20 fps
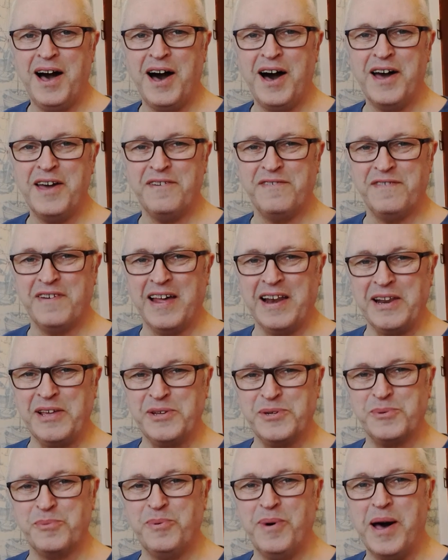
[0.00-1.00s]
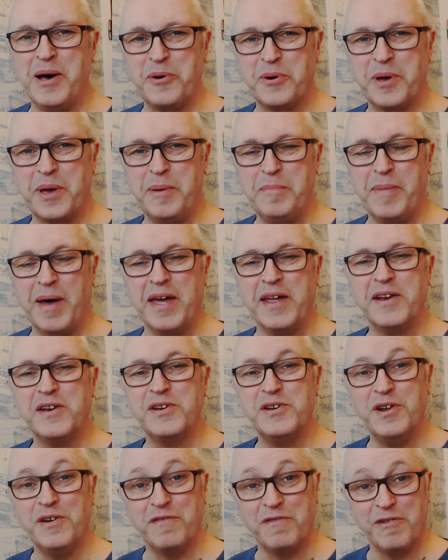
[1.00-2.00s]
Hi fellas, welcome
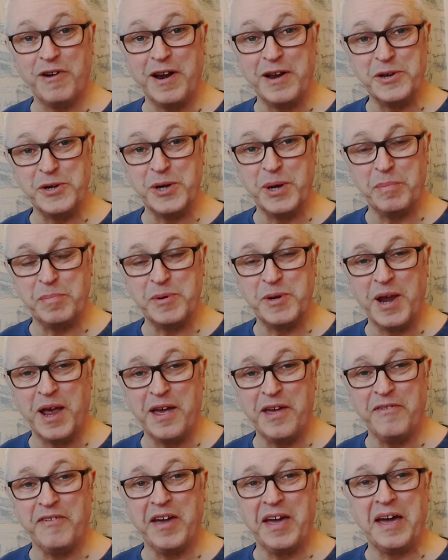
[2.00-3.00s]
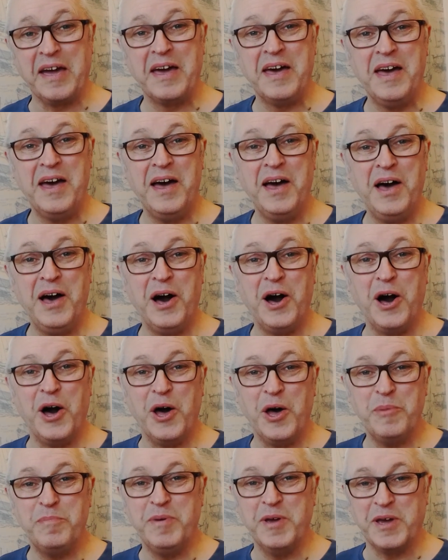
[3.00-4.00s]
to Friendship Shaving.
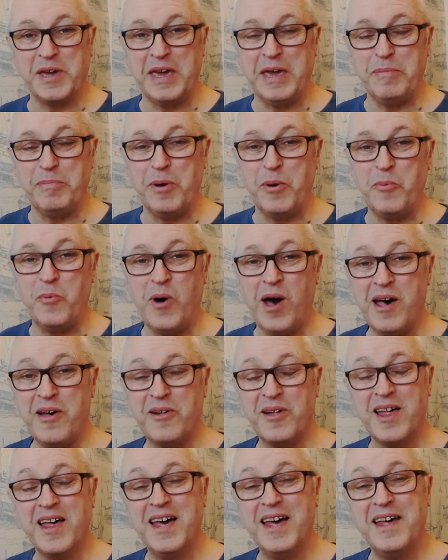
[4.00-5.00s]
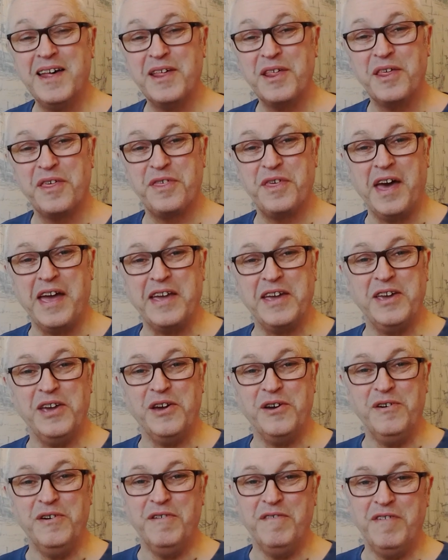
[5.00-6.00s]
I hope you're keeping well. Thank
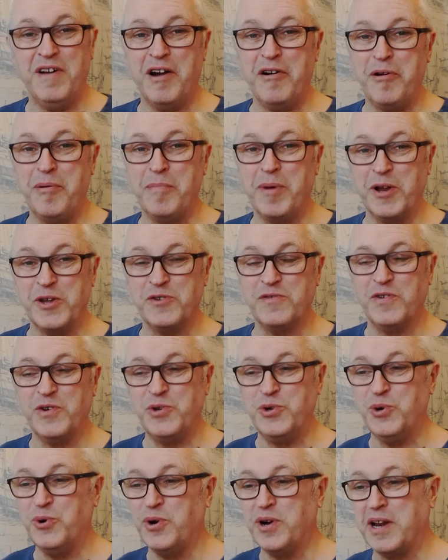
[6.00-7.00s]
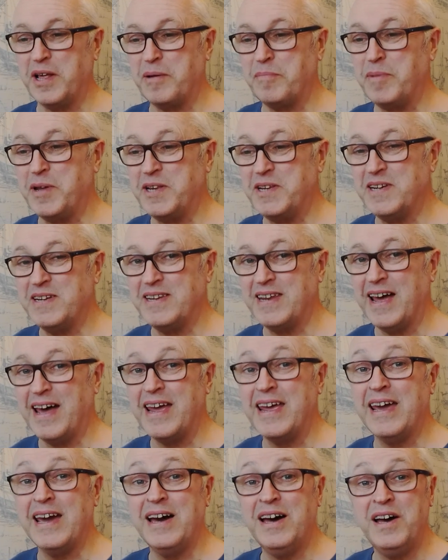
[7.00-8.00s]
you very much for joining me
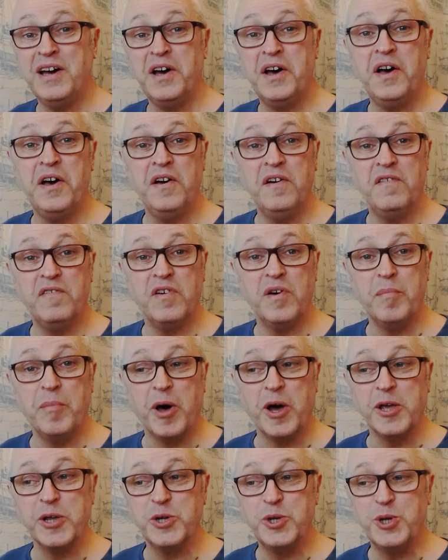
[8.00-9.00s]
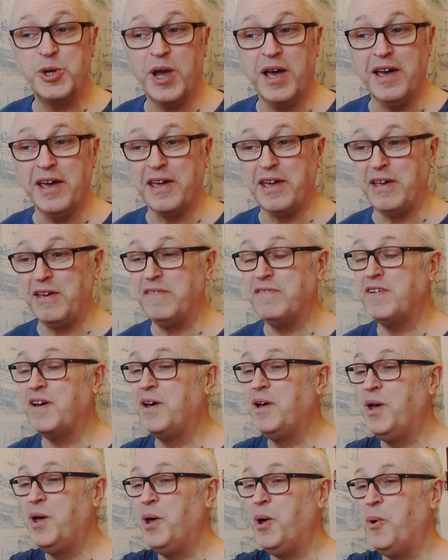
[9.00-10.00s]
today for my shave,
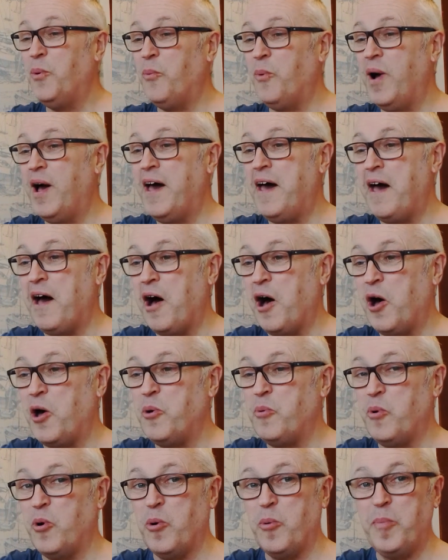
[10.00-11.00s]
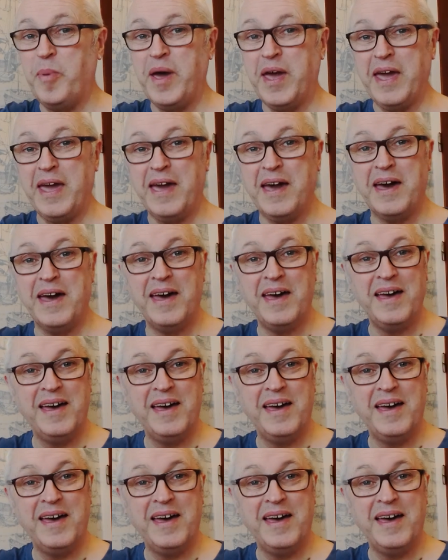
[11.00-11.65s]
where I will be